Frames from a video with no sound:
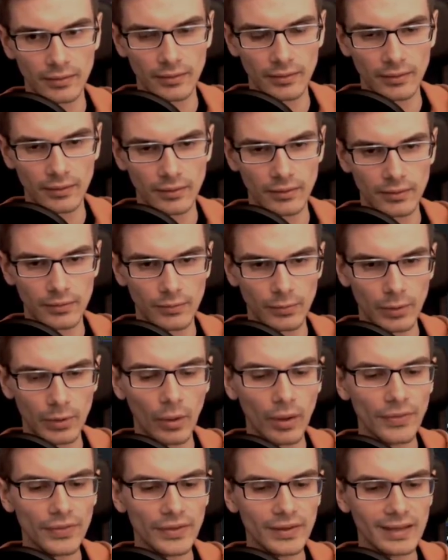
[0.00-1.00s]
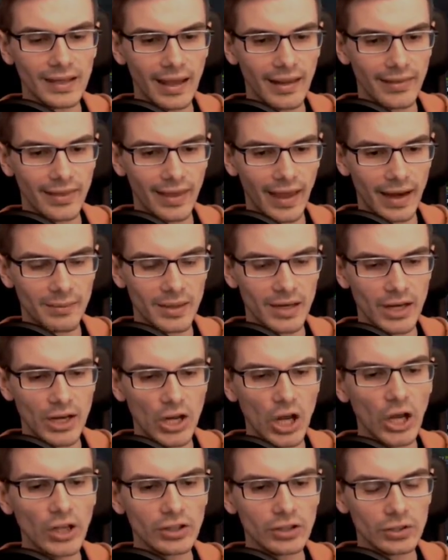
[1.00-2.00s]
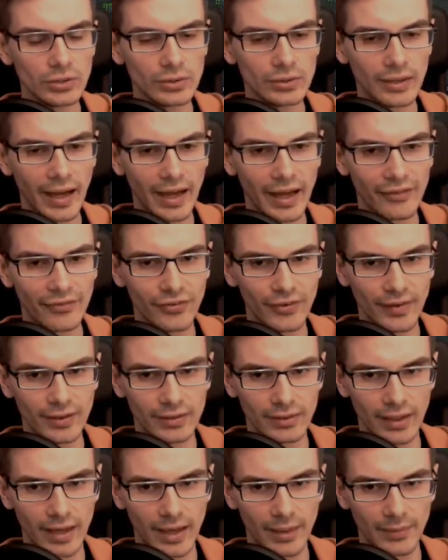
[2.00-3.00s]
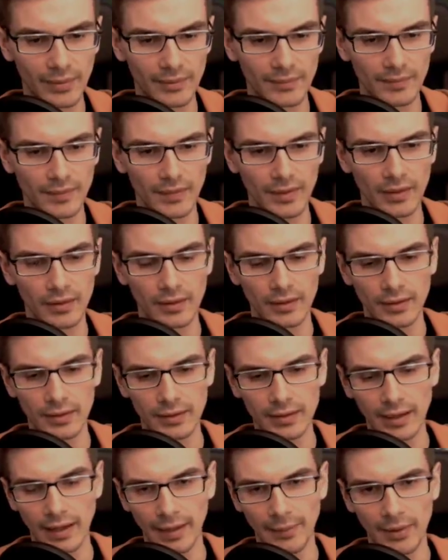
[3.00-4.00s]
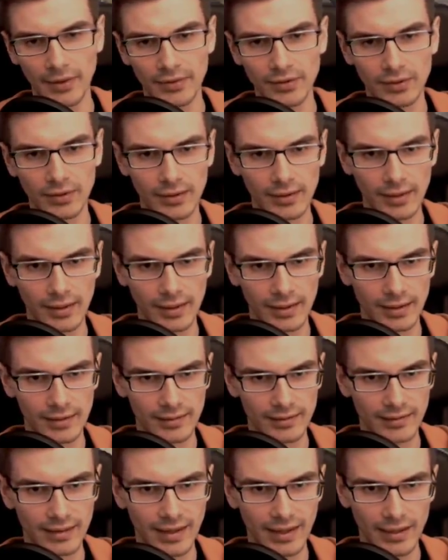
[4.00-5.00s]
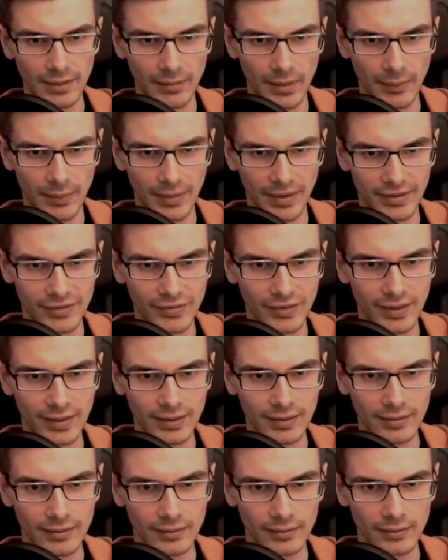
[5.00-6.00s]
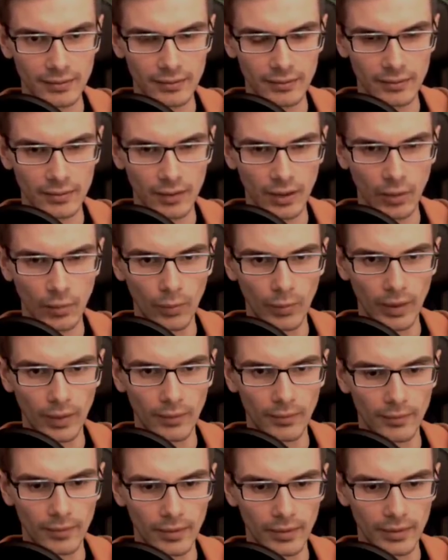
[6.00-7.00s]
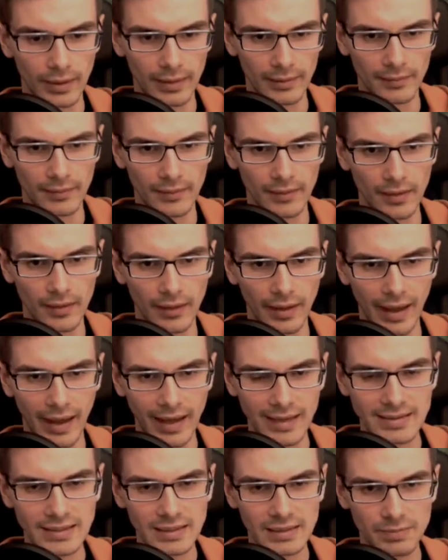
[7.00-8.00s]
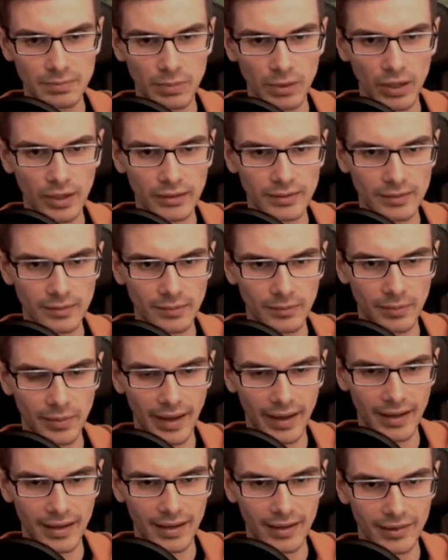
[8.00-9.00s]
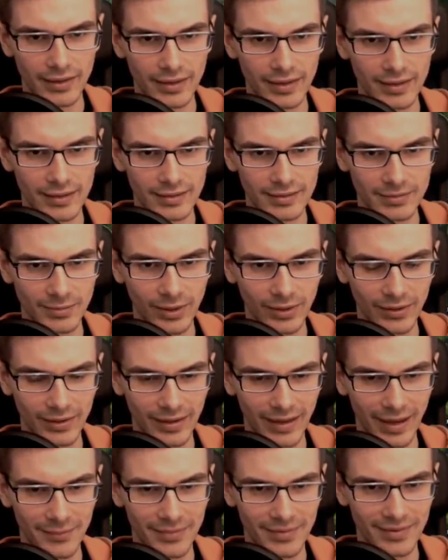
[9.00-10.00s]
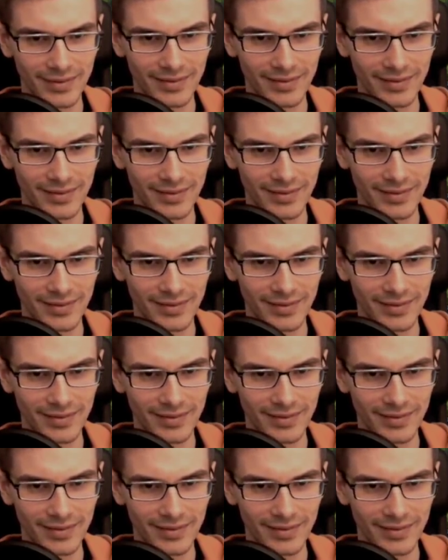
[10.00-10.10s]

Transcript: We want the enemy not to die for that to happen. Okay, I'm also gonna stack up my passive again. Oh, wow. Okay. As it is blocked by the small camps,